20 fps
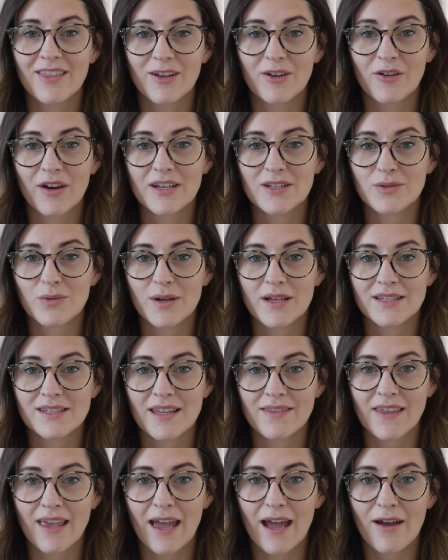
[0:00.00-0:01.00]
the great toys
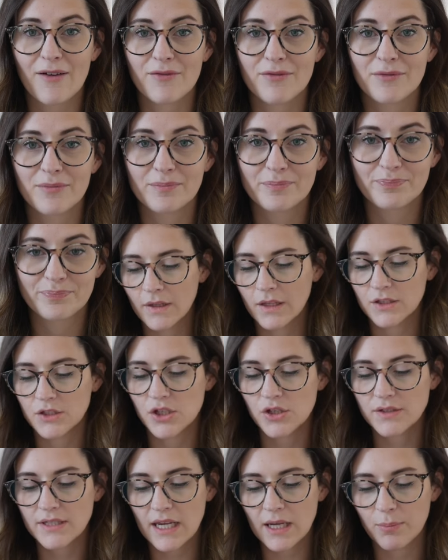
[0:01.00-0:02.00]
that they have. Do
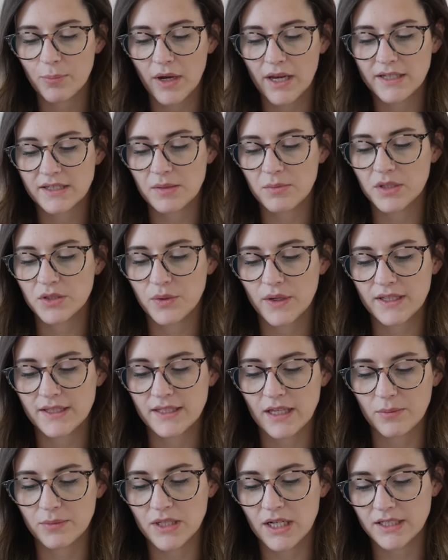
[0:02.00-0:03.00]
you take breaks in between
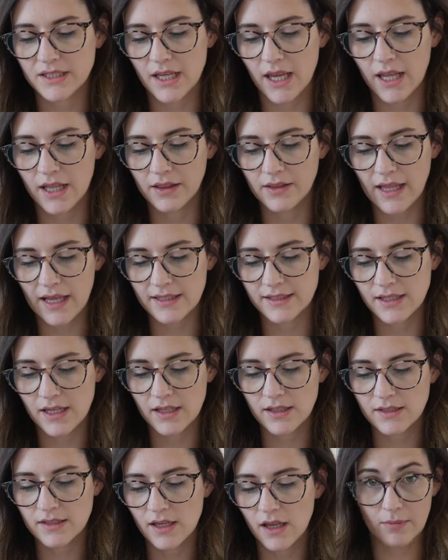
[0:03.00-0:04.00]
subjects and
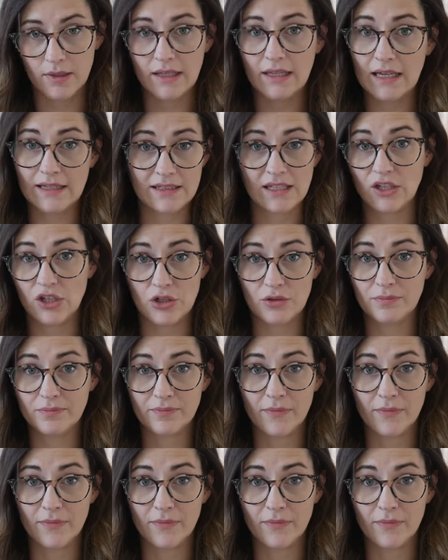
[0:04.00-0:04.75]
lessons? But yes, I do.